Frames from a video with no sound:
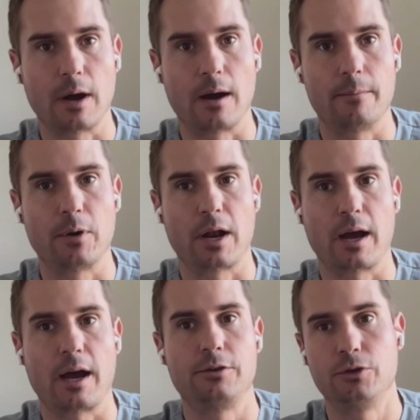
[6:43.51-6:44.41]
but
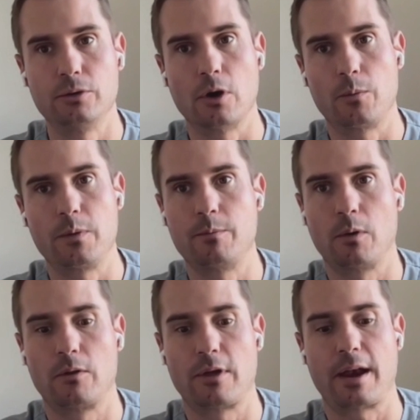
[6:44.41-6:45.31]
I do know
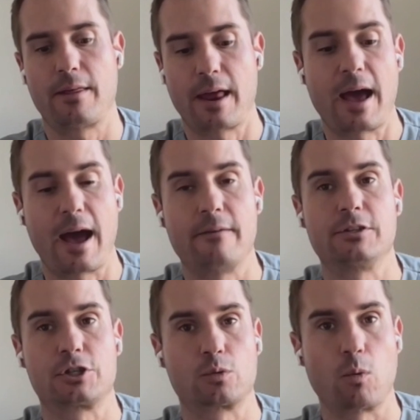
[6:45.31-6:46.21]
people that
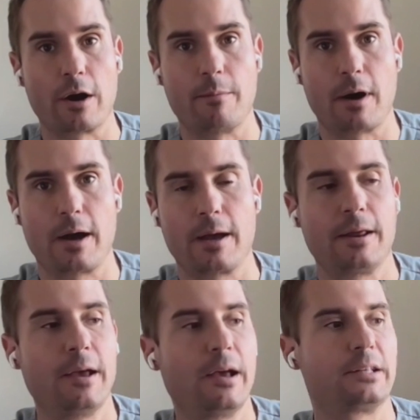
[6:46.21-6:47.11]
have and swear by
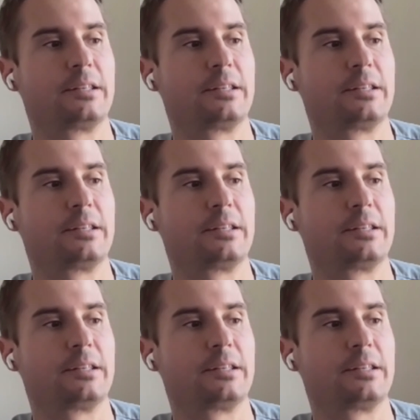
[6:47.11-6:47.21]
it.